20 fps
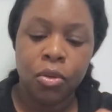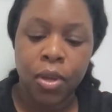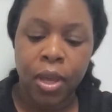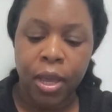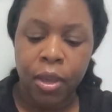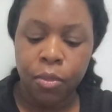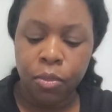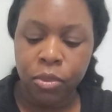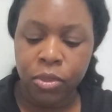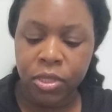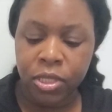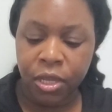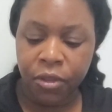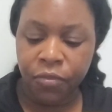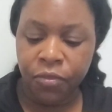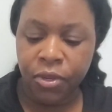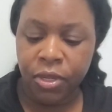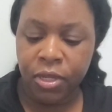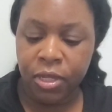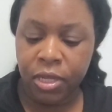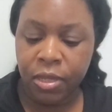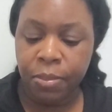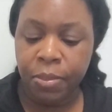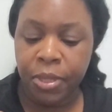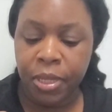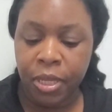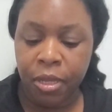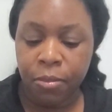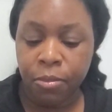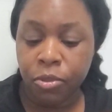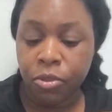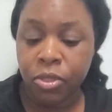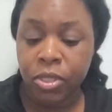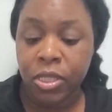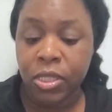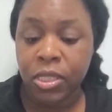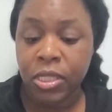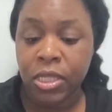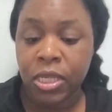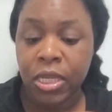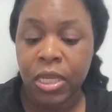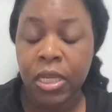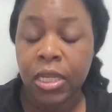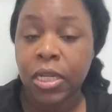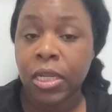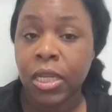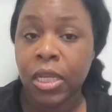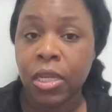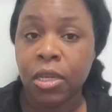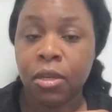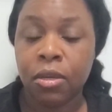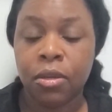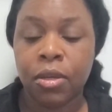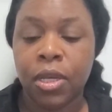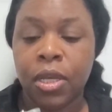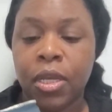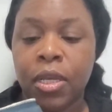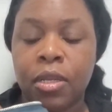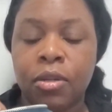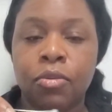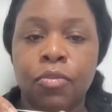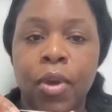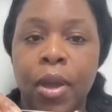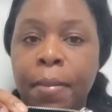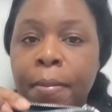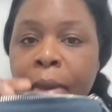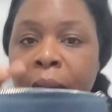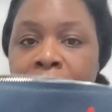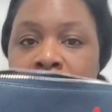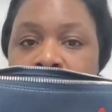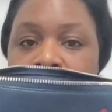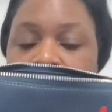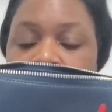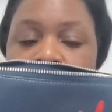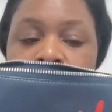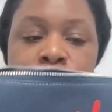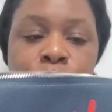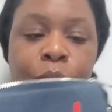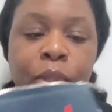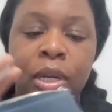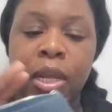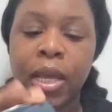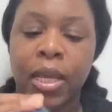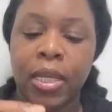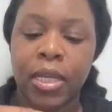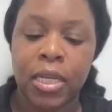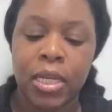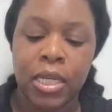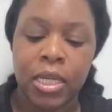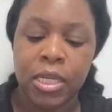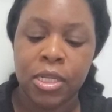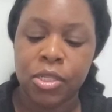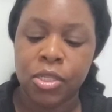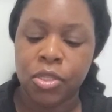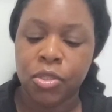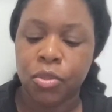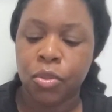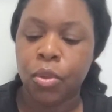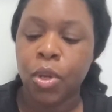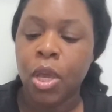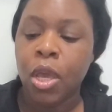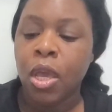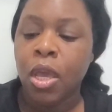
I will definitely be able to see in here and grab my items when I need to.